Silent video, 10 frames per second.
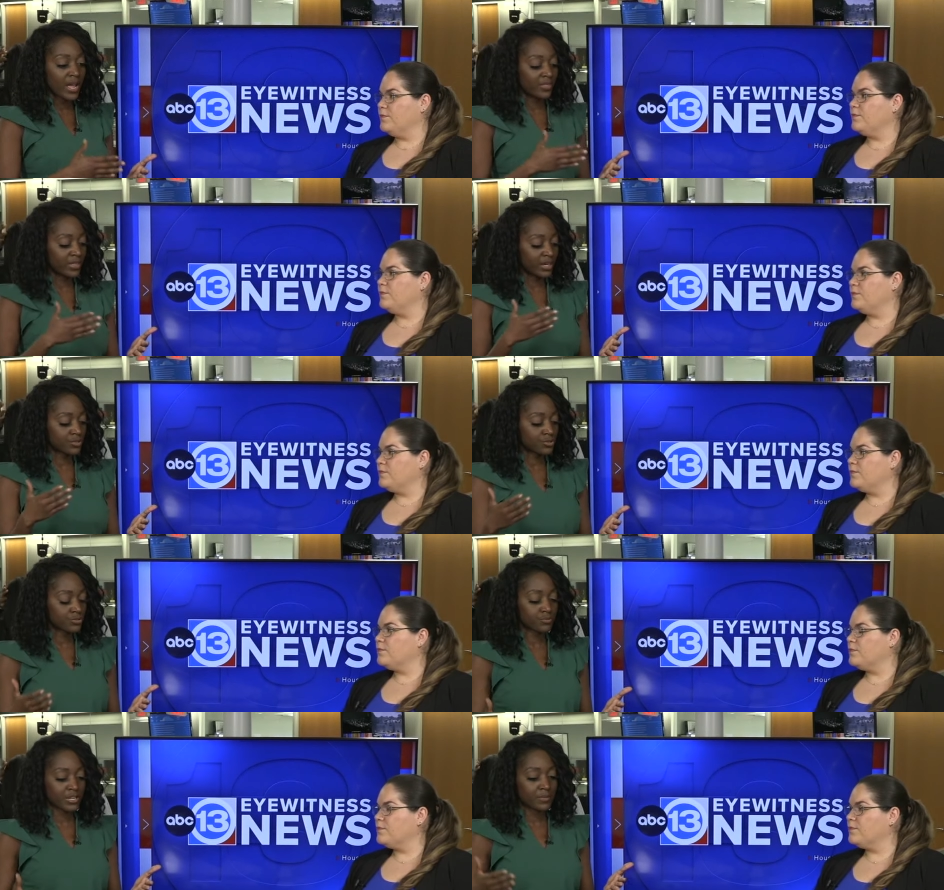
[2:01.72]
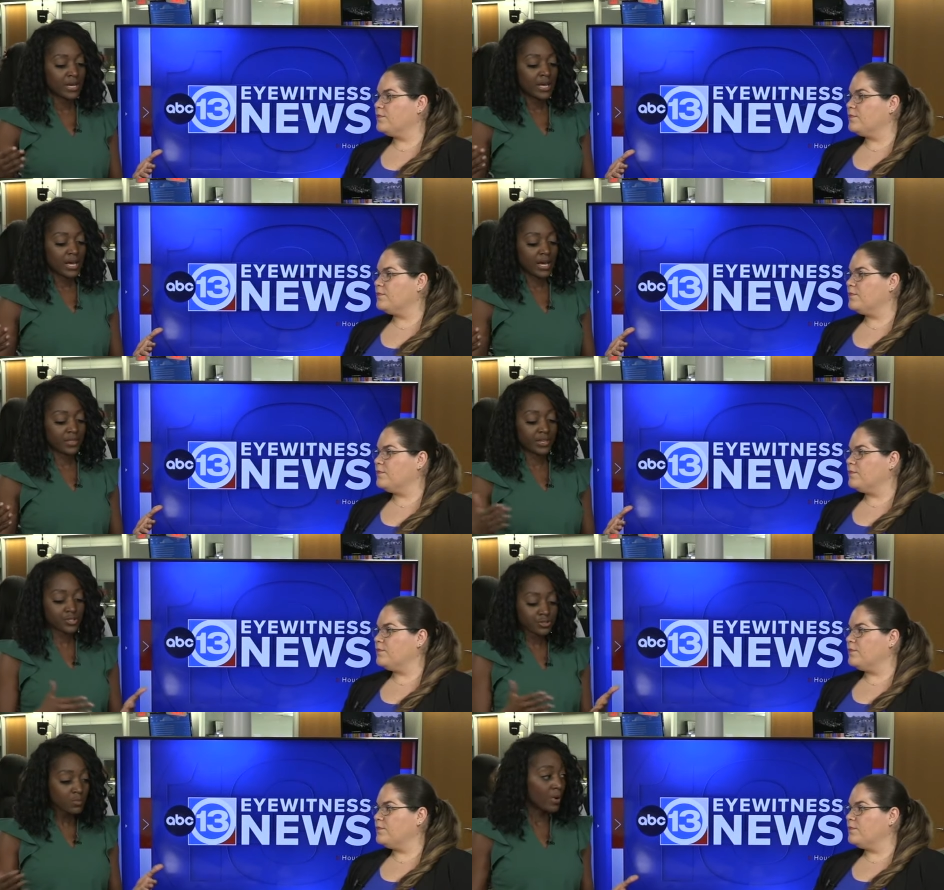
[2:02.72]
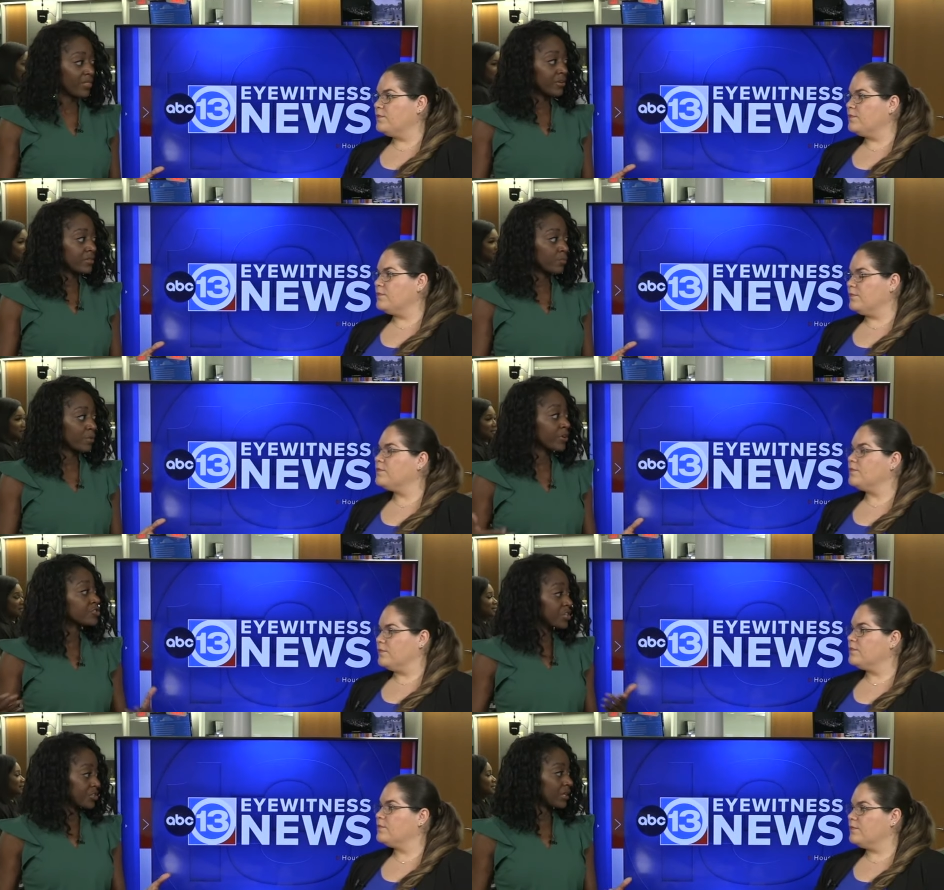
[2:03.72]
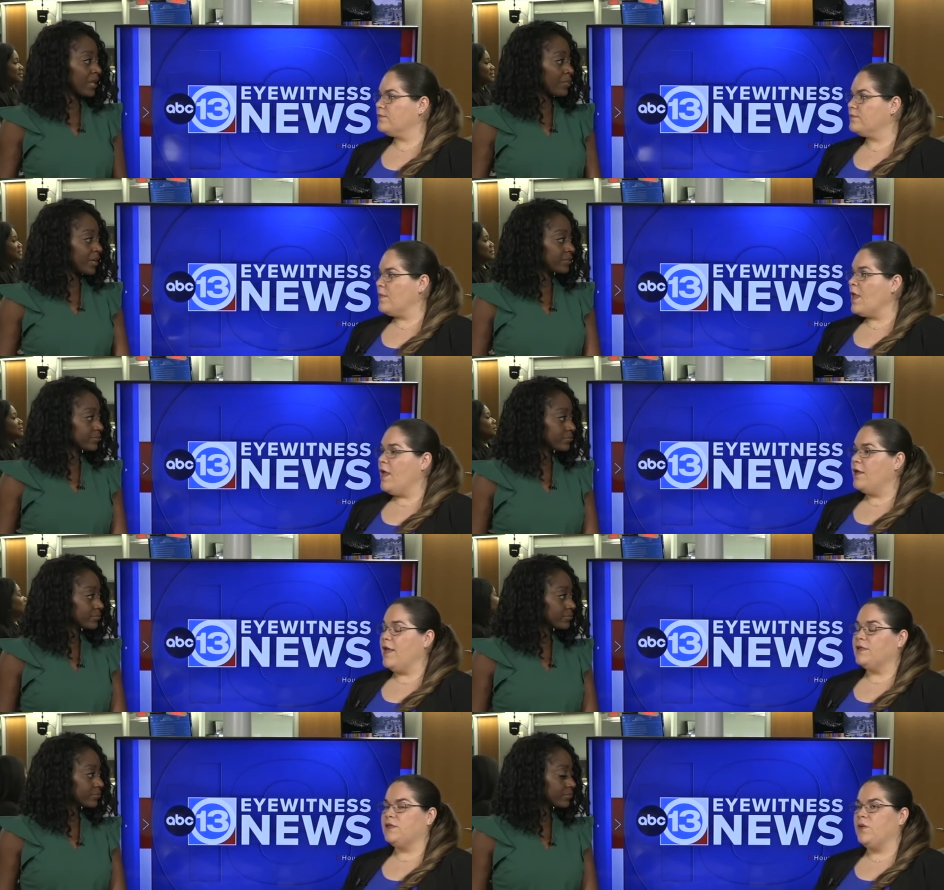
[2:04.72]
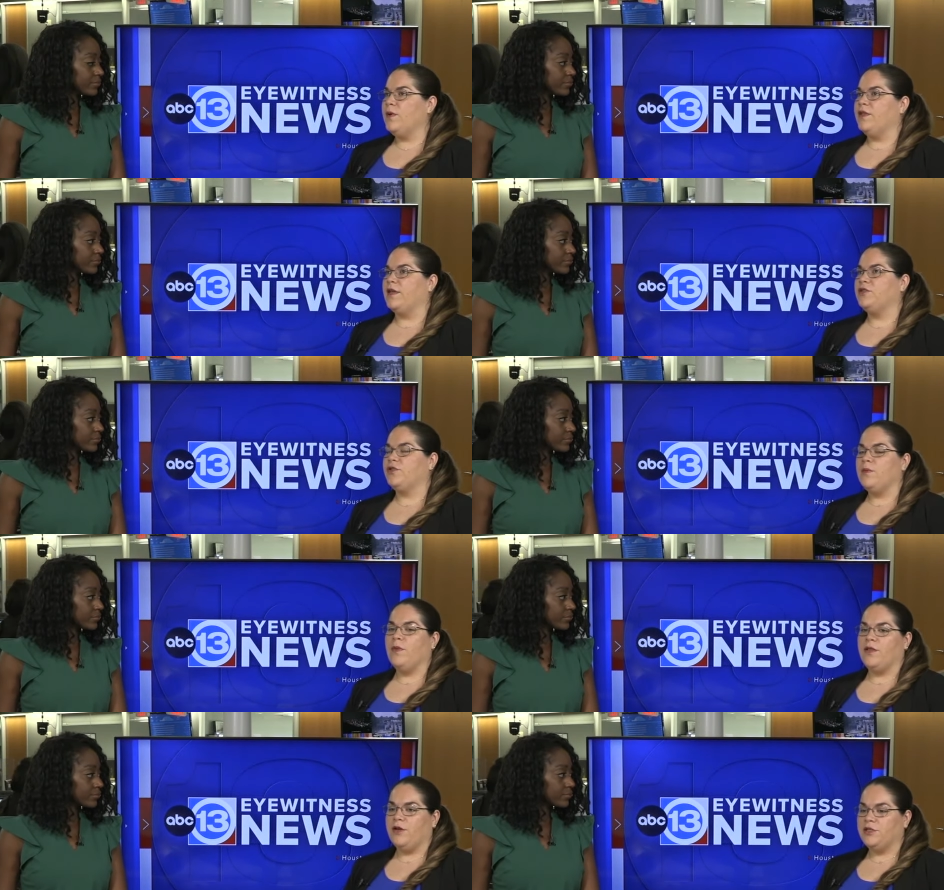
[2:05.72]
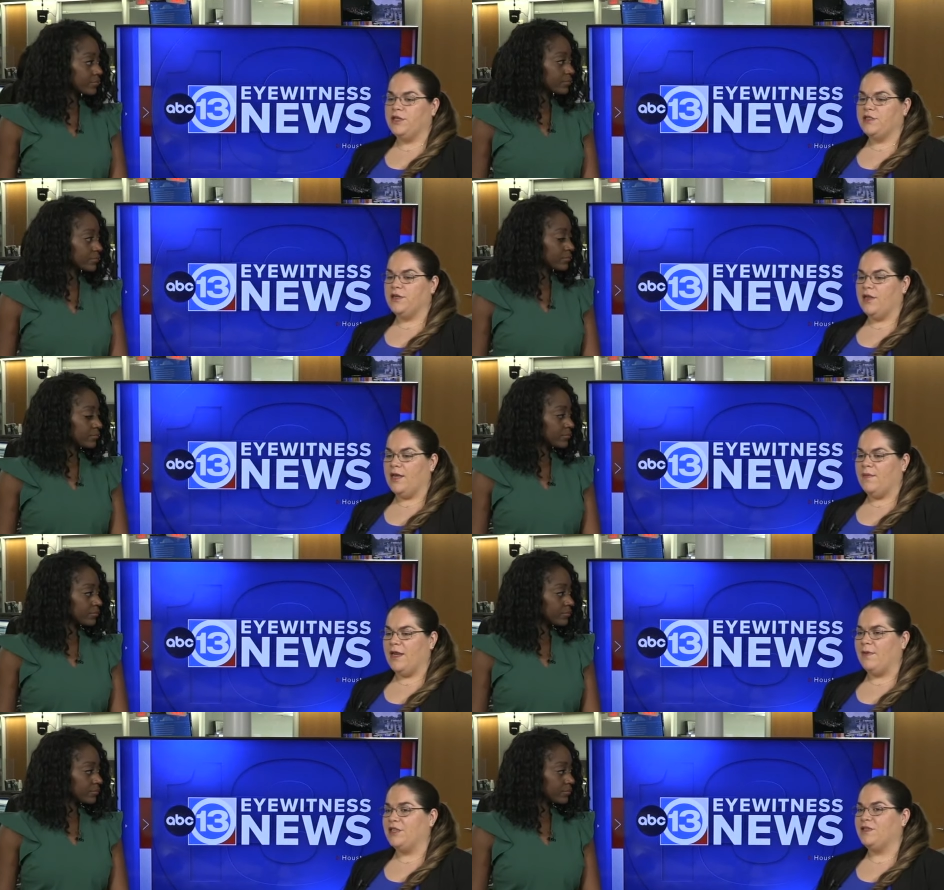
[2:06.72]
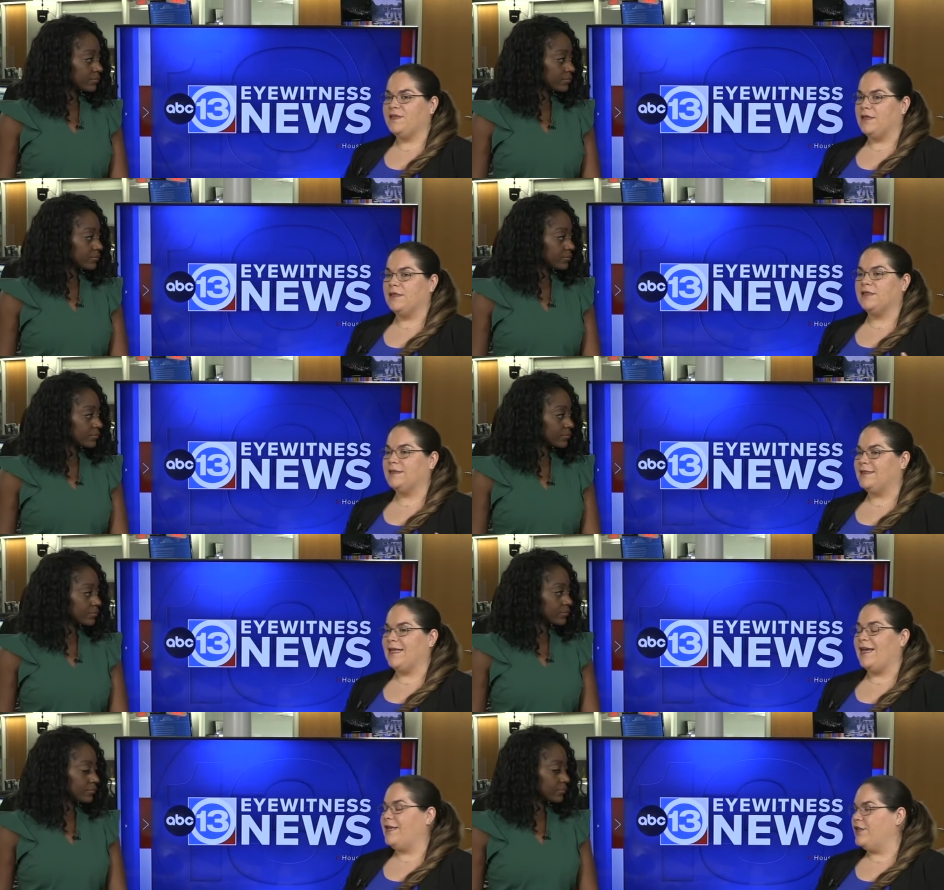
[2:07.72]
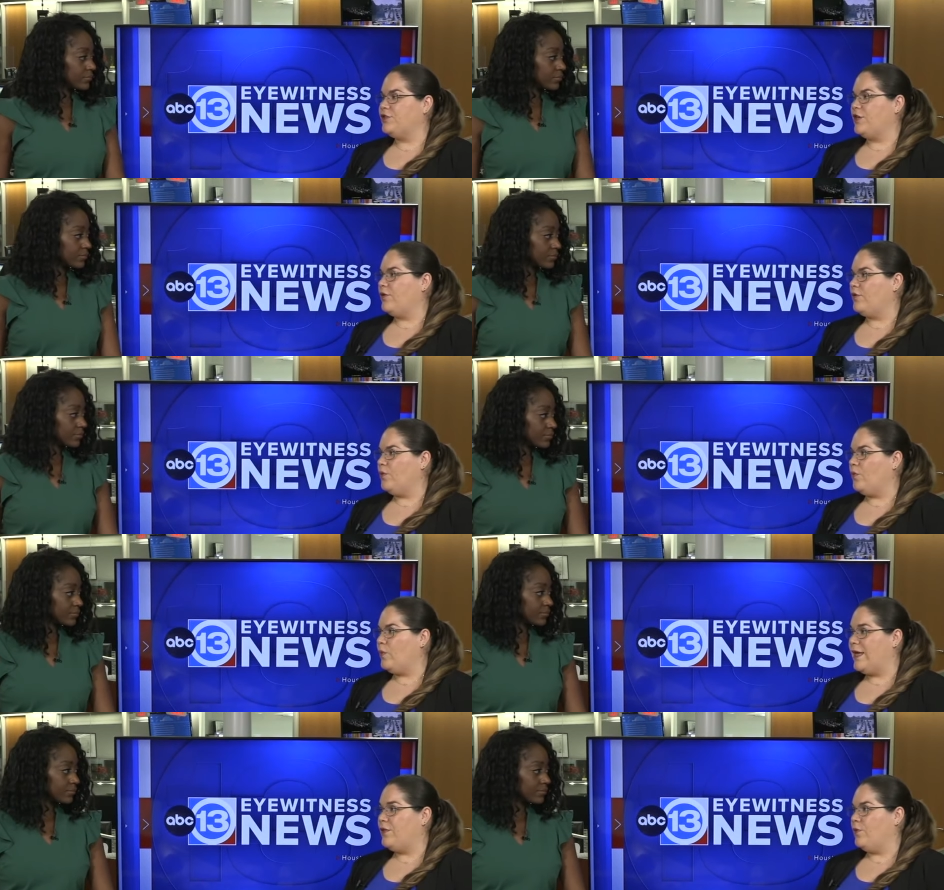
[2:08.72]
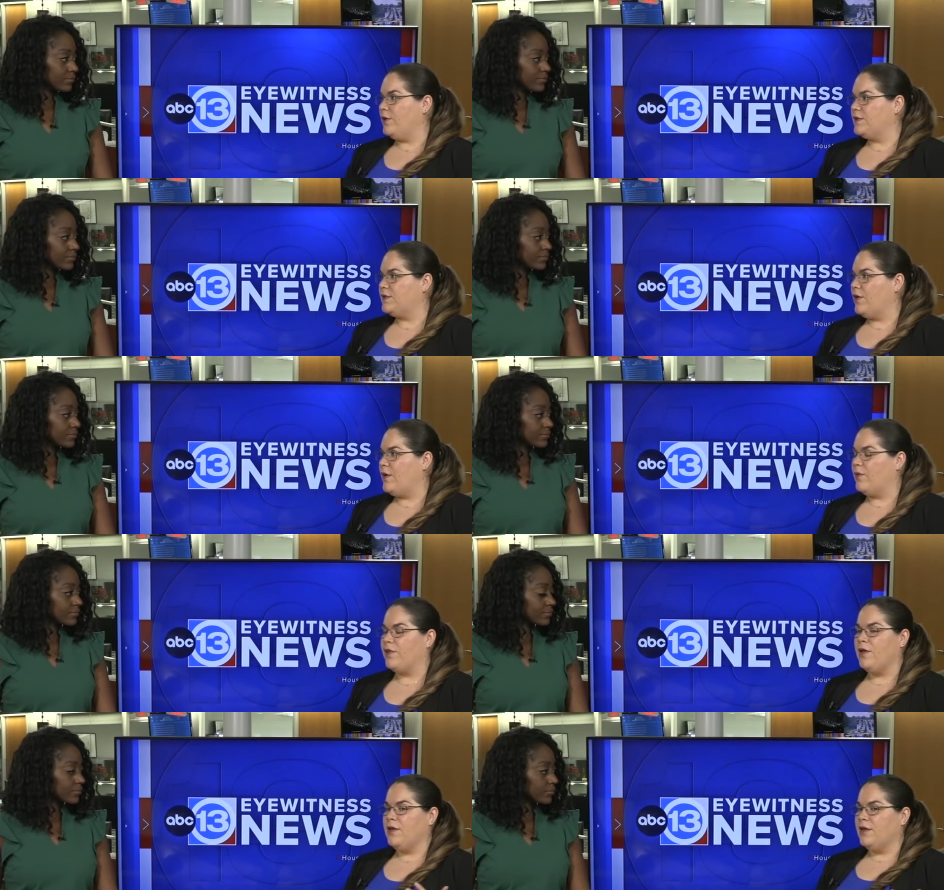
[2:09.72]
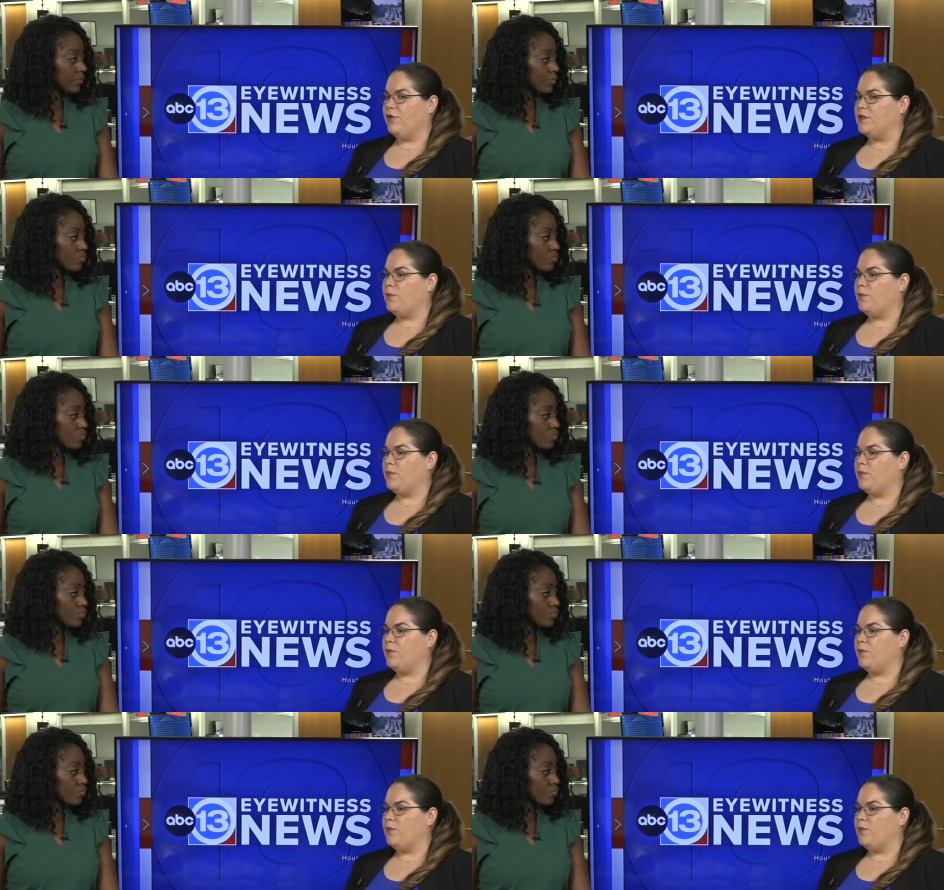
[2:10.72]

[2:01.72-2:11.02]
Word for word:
Speaker 1: and the extreme, uh, the extreme weather with our changing climate.
Speaker 2: Yeah. So with extreme weather and changing climate, I mean, just the society in general, the way the world is going with increased